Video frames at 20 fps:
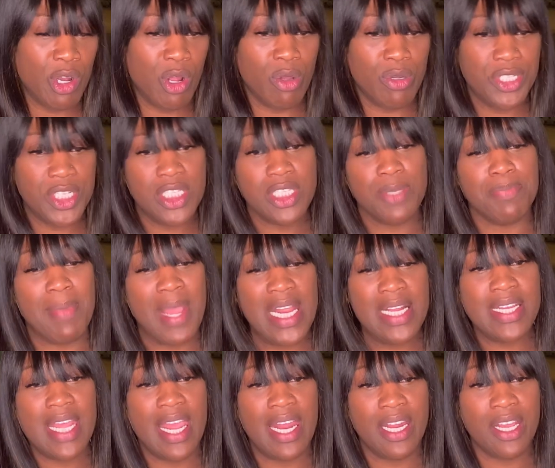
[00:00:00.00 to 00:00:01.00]
just
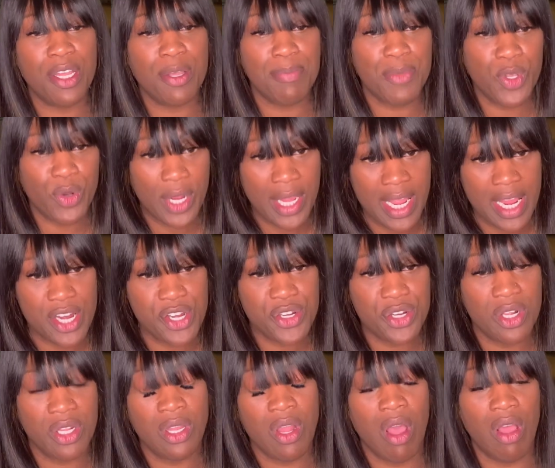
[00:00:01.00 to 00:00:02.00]
maintaining communication
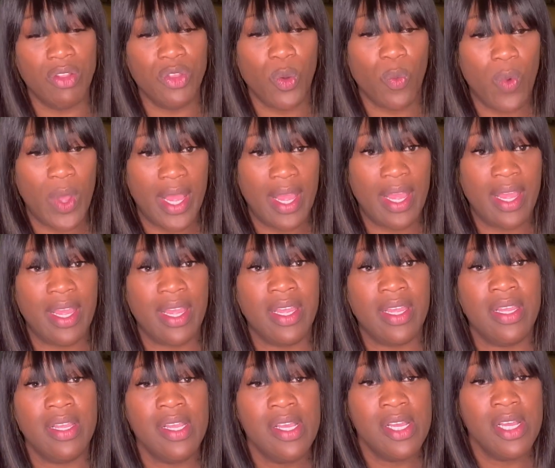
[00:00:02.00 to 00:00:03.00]
along the
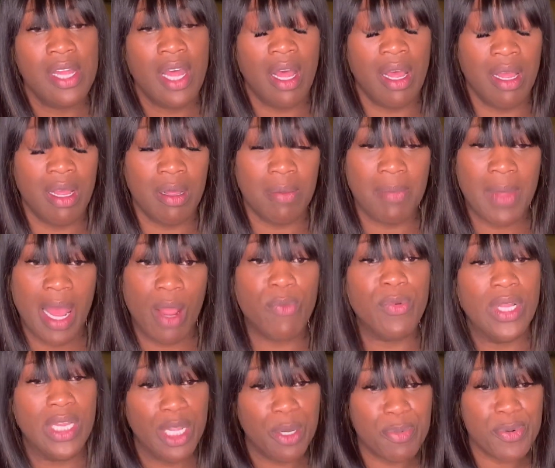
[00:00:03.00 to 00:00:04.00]
way. I
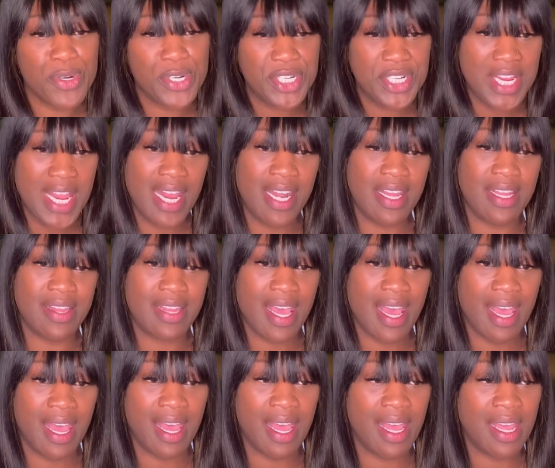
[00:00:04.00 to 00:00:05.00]
really appreciated
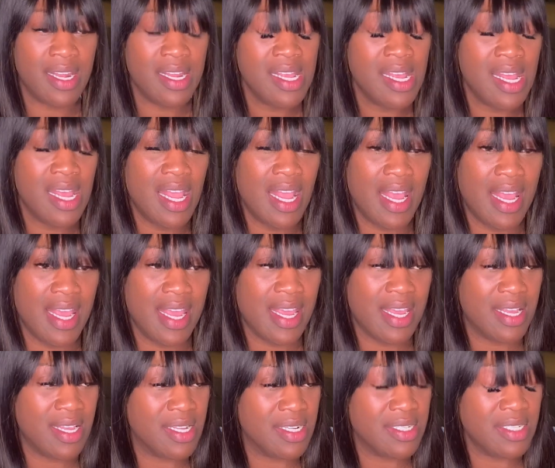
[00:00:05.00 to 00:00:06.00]
that,
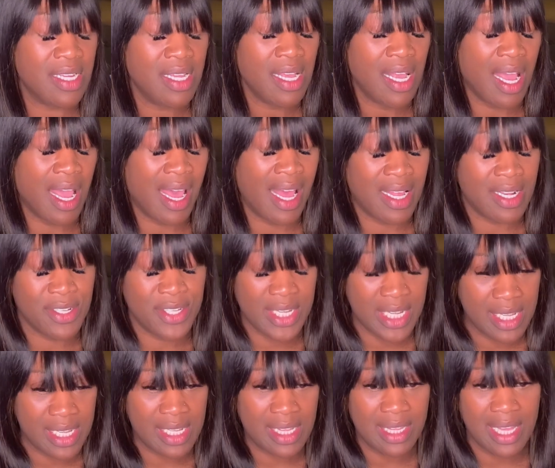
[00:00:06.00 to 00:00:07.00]
and I
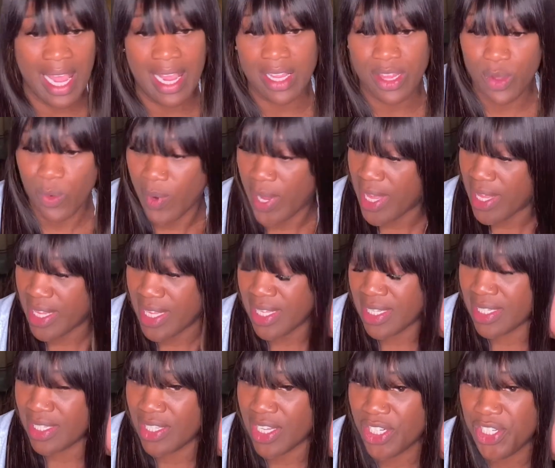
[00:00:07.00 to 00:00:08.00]
did like the way
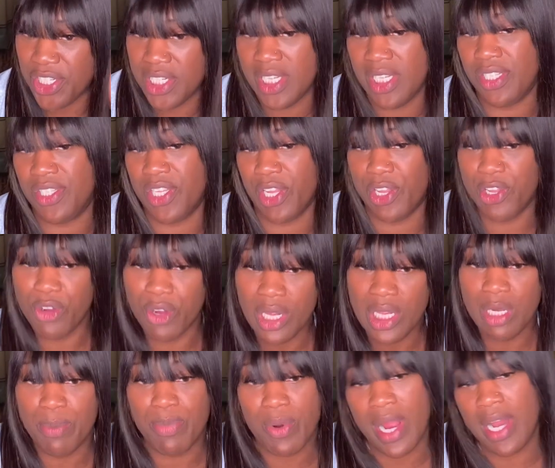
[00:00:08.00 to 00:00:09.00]
that she securely
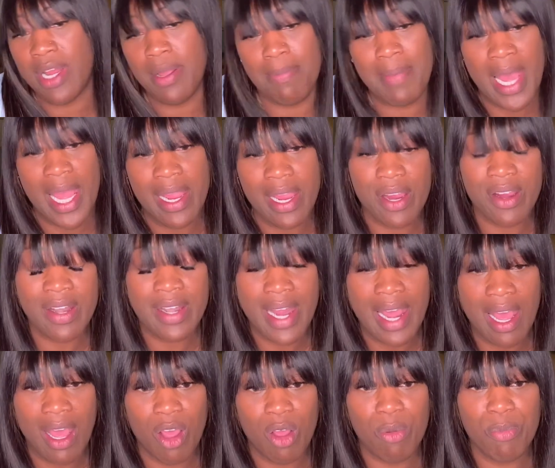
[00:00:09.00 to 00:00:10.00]
braided my hair
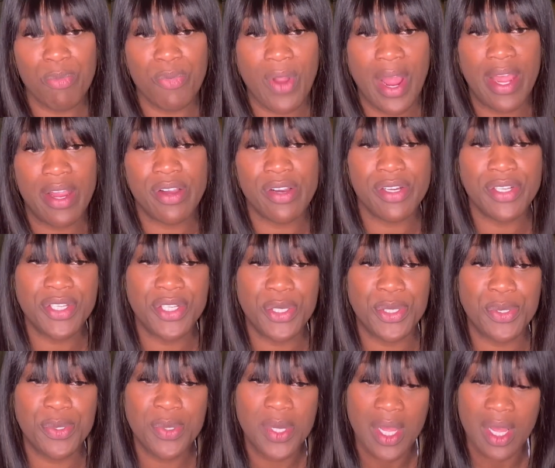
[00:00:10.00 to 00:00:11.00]
down prior
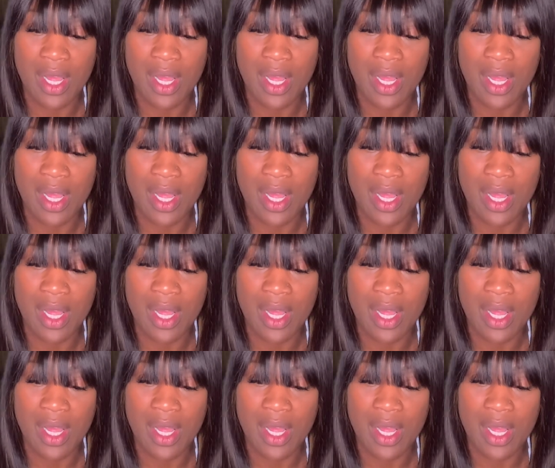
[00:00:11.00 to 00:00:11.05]
to